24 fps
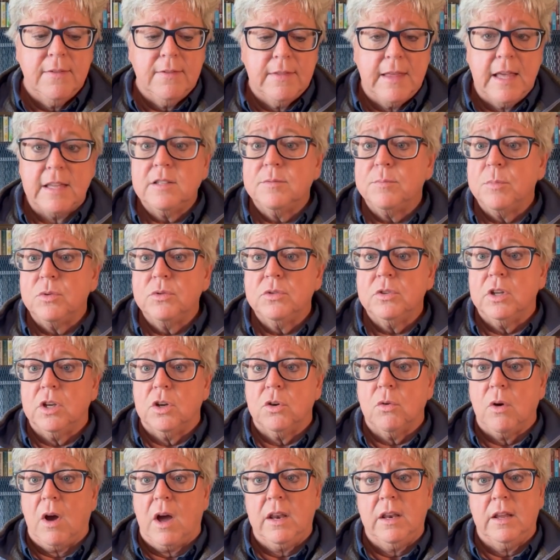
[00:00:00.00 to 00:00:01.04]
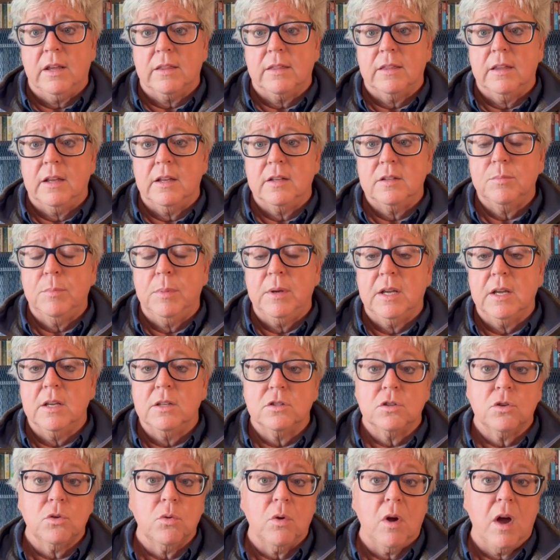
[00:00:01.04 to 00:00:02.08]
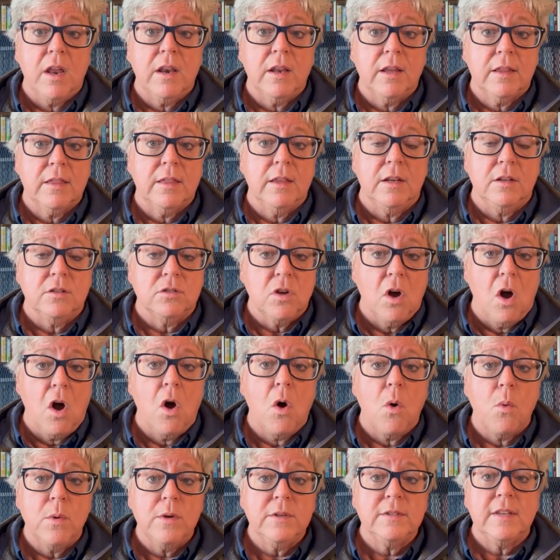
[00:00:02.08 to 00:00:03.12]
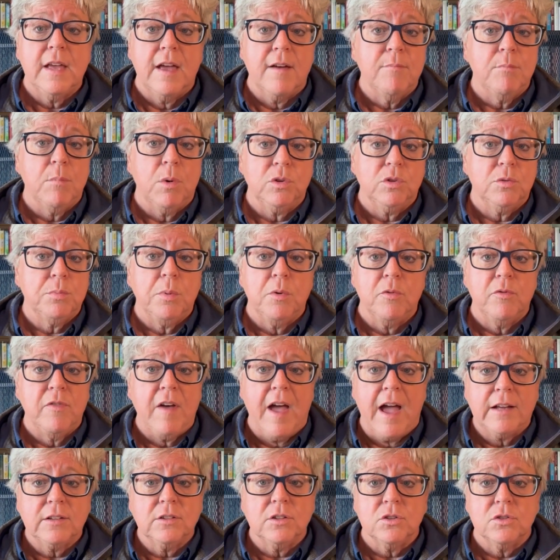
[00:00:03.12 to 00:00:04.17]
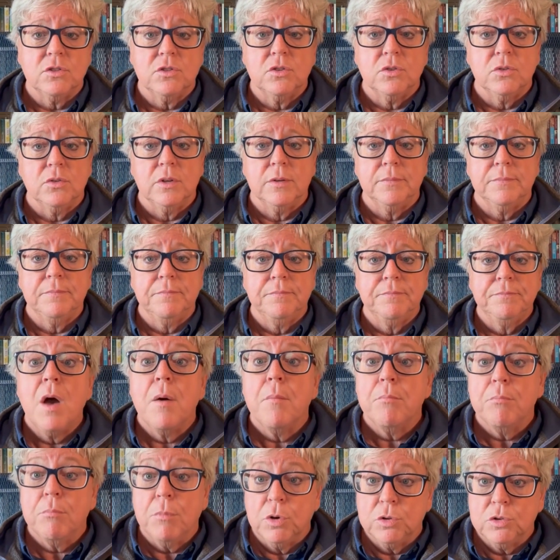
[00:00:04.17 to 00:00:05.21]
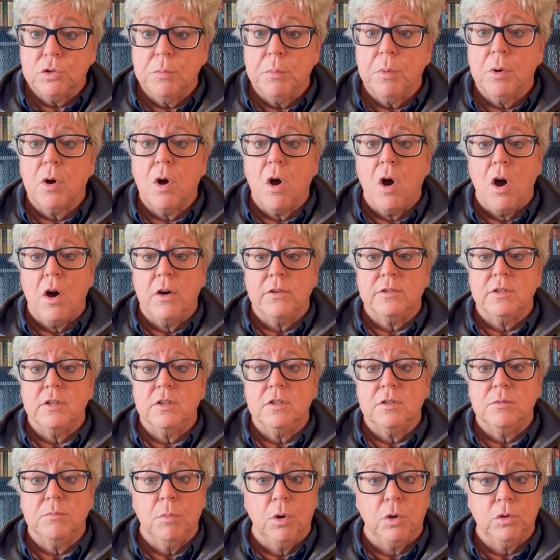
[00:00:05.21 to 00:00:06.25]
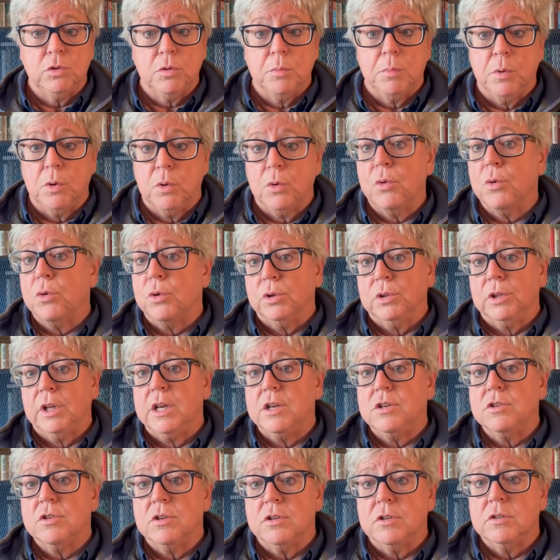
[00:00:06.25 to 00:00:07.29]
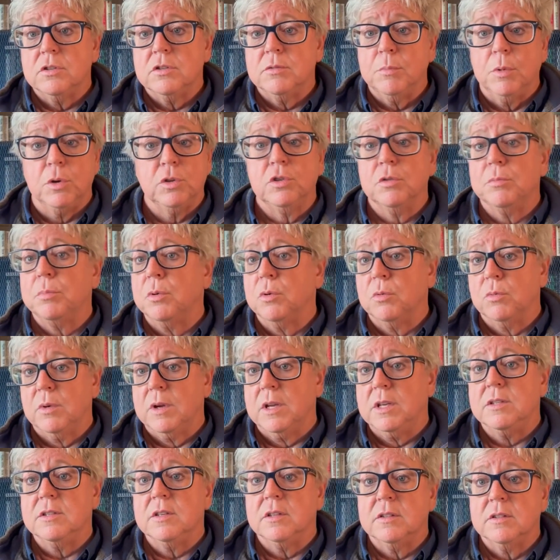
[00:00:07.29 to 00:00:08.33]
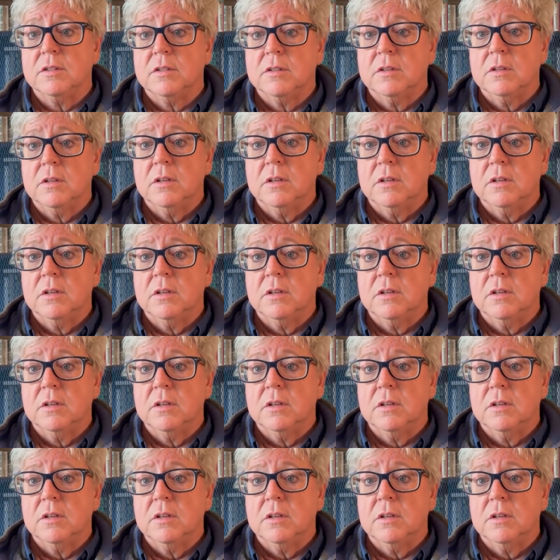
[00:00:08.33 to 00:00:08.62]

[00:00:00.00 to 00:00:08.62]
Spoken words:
that's mostly chronic things, because chronic things always have multiple factors to them, multiple causes, multiple correlations, multiple reasons.